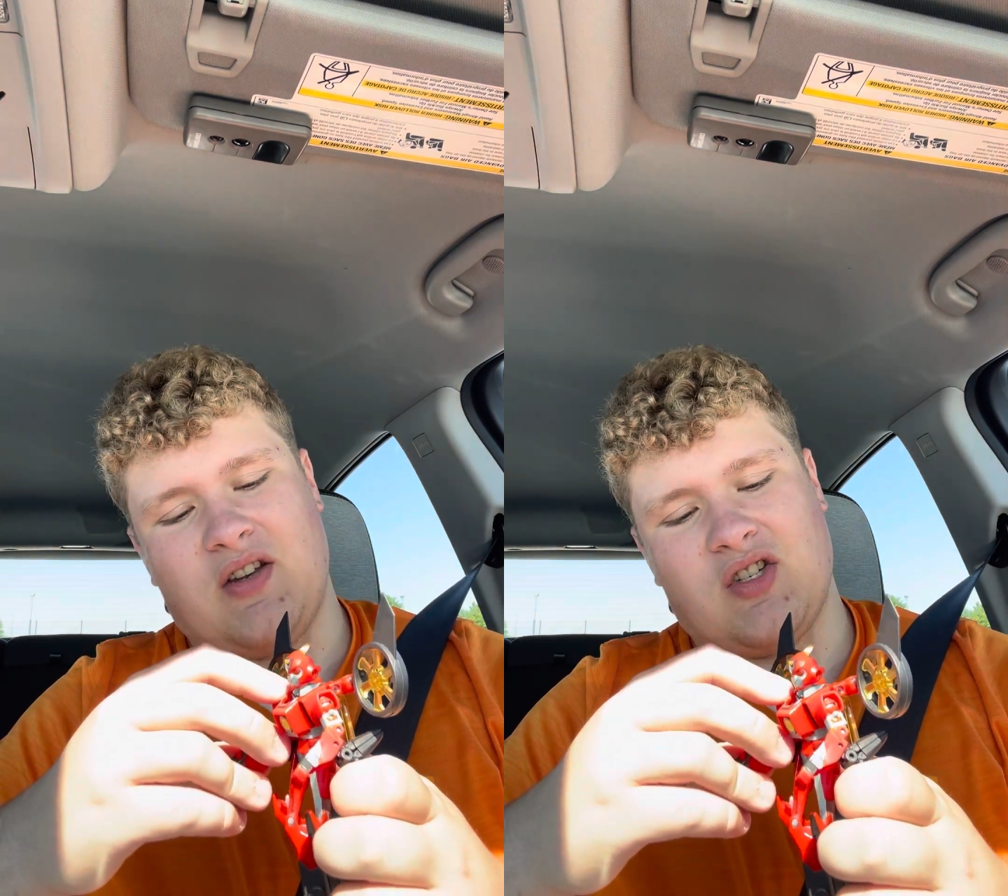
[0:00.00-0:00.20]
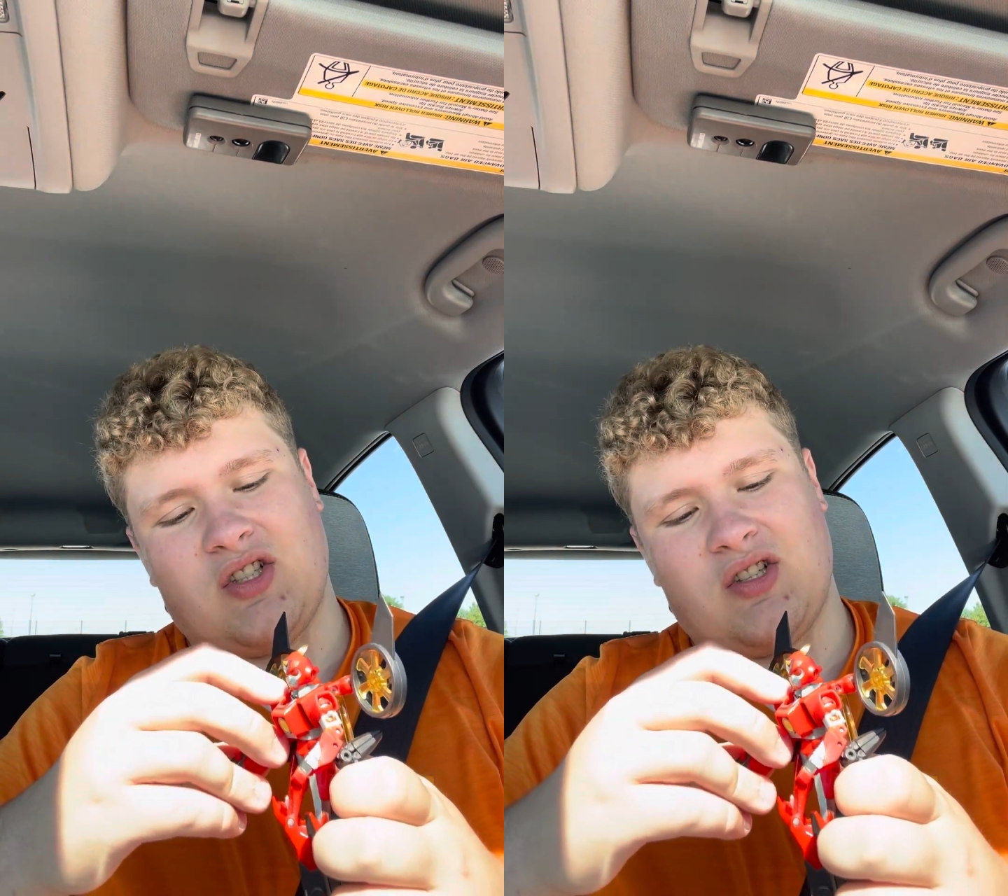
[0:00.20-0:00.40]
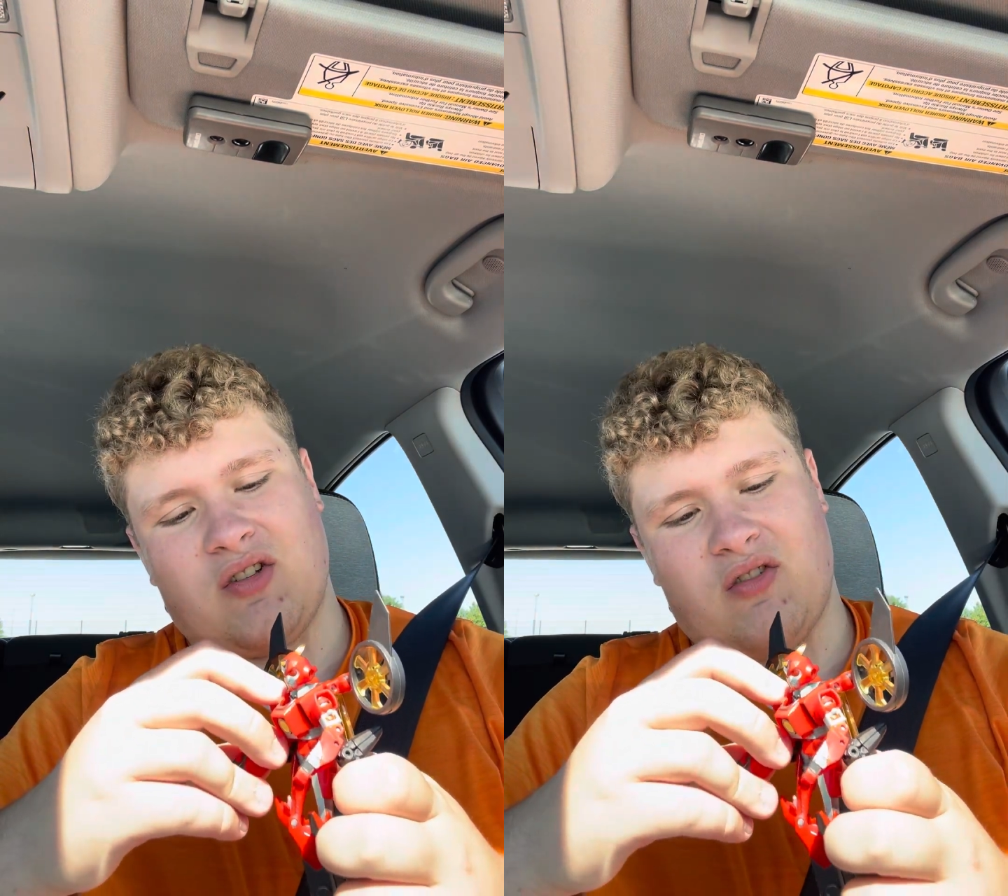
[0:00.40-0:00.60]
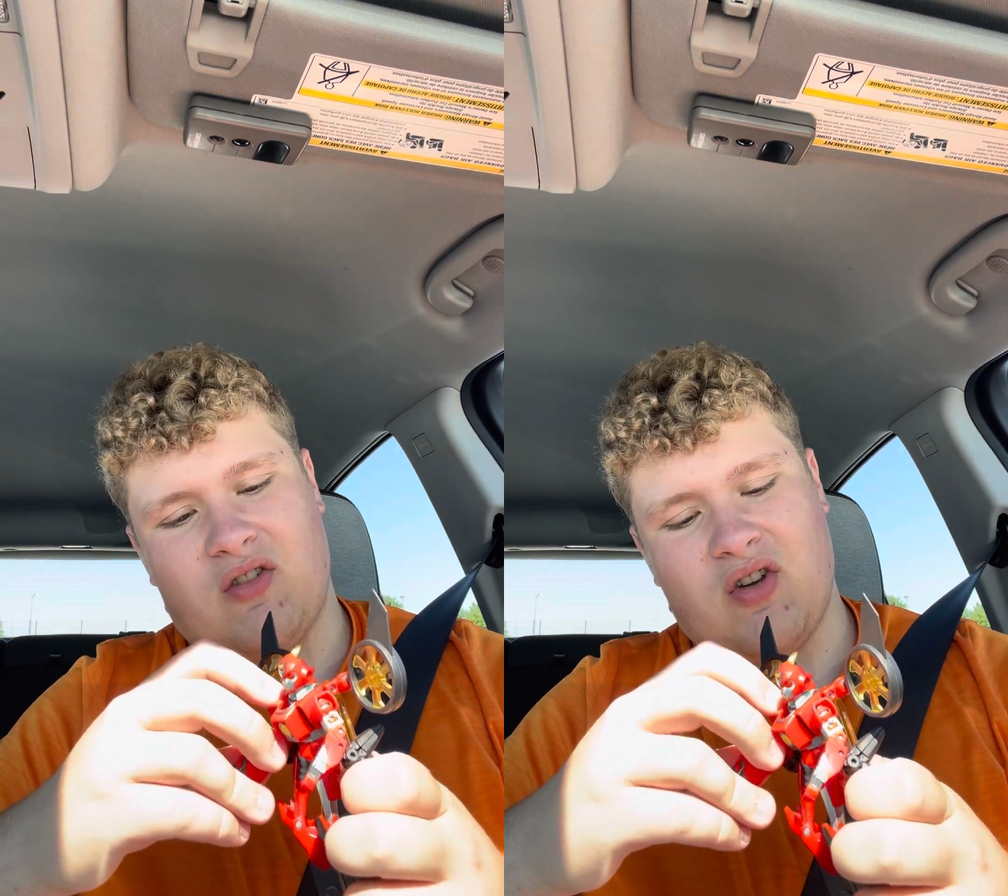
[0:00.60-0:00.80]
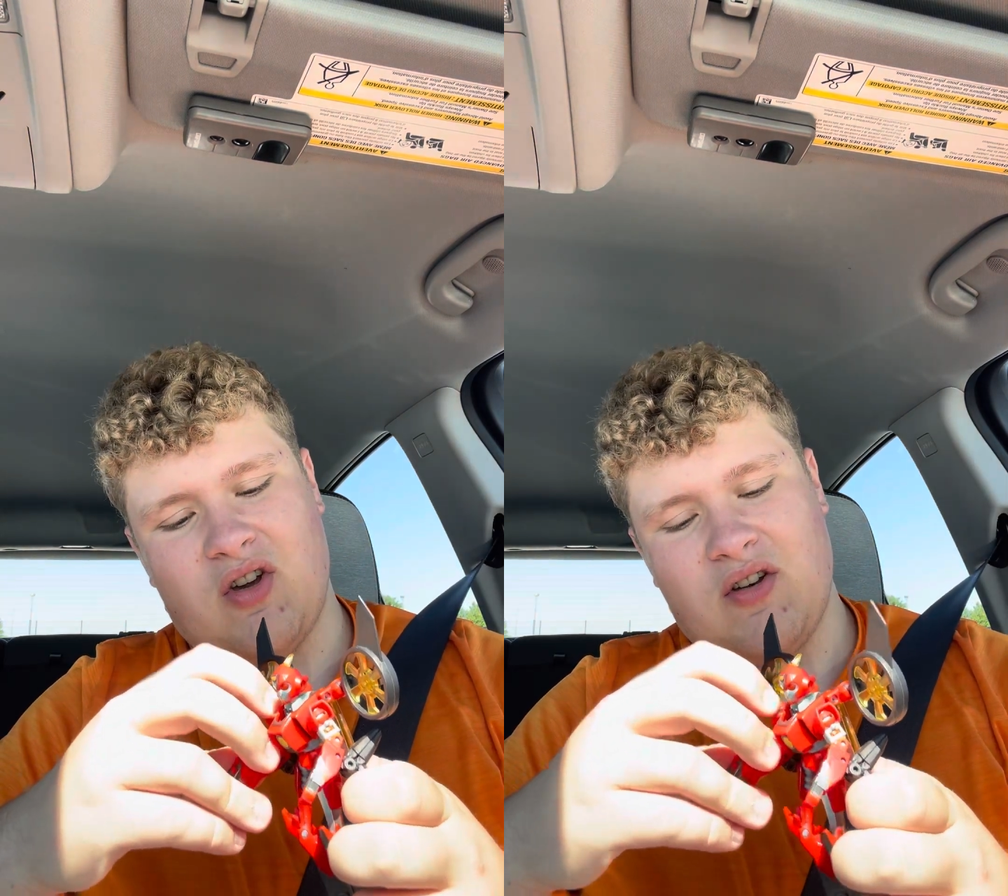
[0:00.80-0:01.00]
just looks
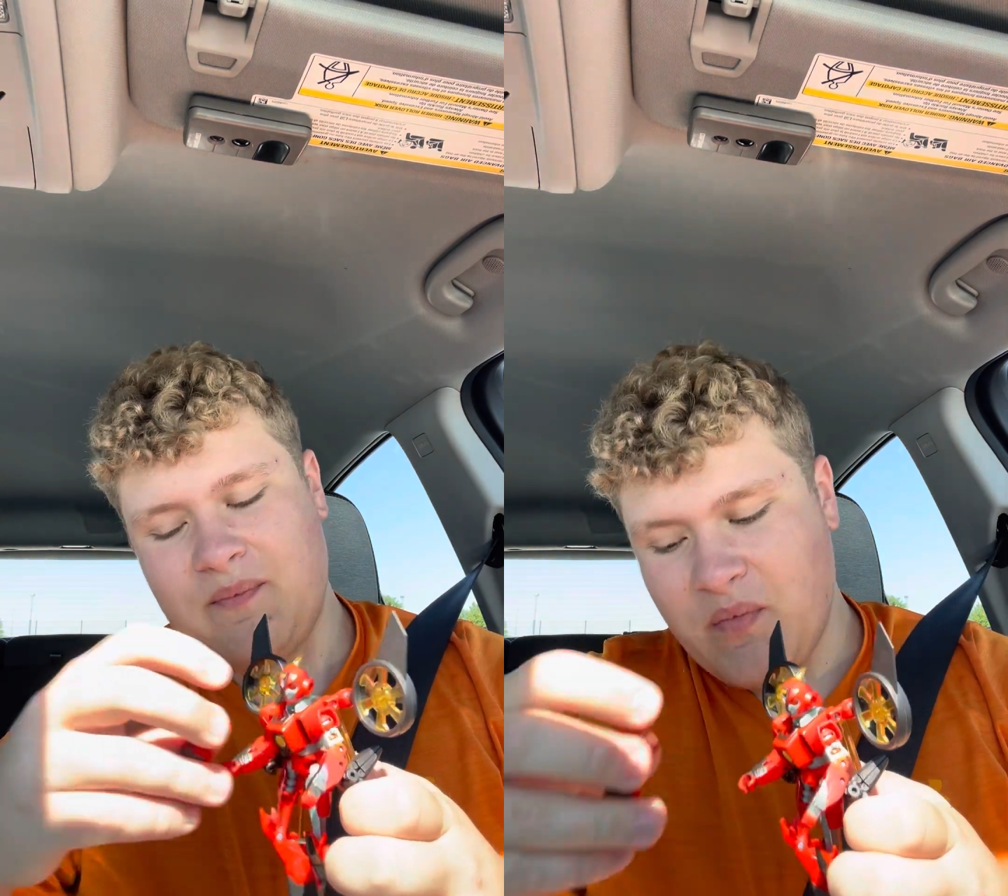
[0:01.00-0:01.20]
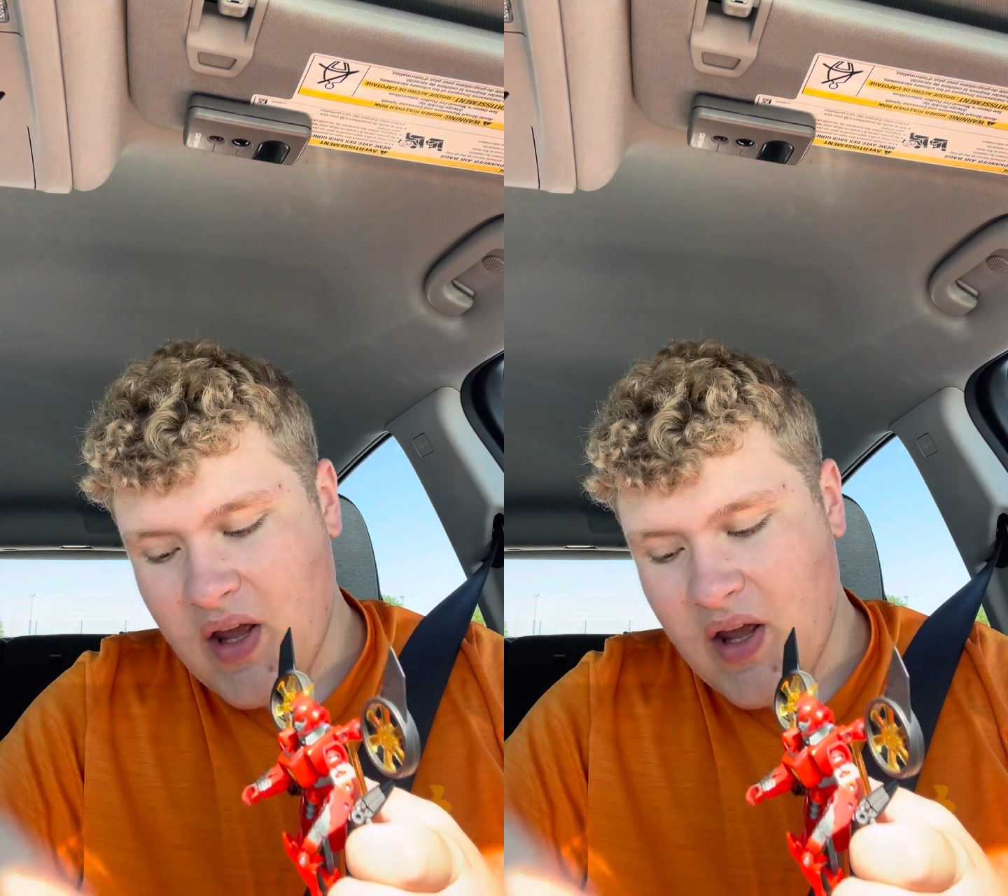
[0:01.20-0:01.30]
good.